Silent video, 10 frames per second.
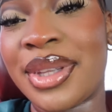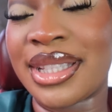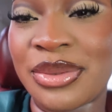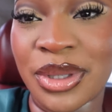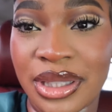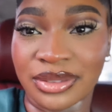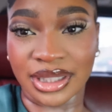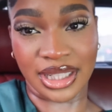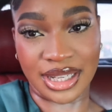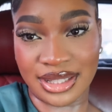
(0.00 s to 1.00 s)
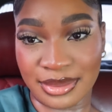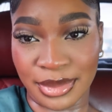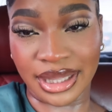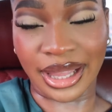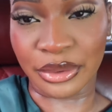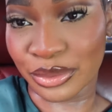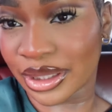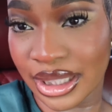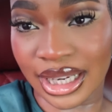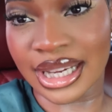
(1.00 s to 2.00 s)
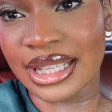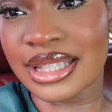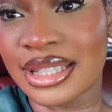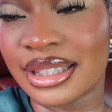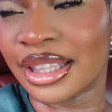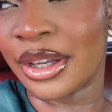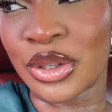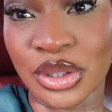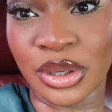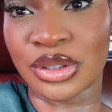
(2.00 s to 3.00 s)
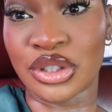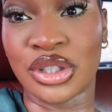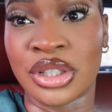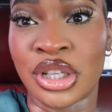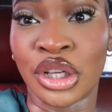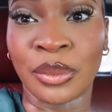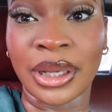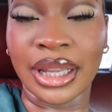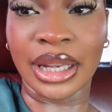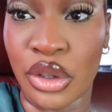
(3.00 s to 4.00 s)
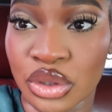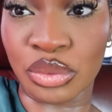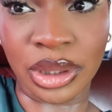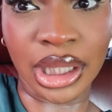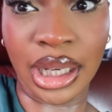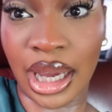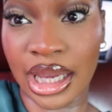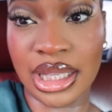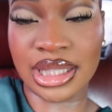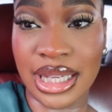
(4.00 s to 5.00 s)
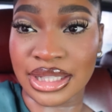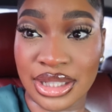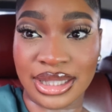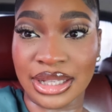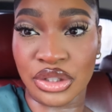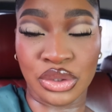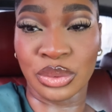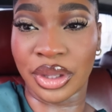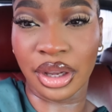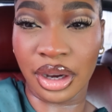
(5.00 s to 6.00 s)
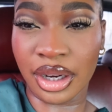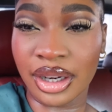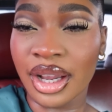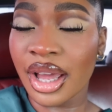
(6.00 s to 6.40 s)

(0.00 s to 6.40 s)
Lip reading: it's really, really nice to be like really nice. Lagos girls are just genuine and just really nice, and just that's just who they are.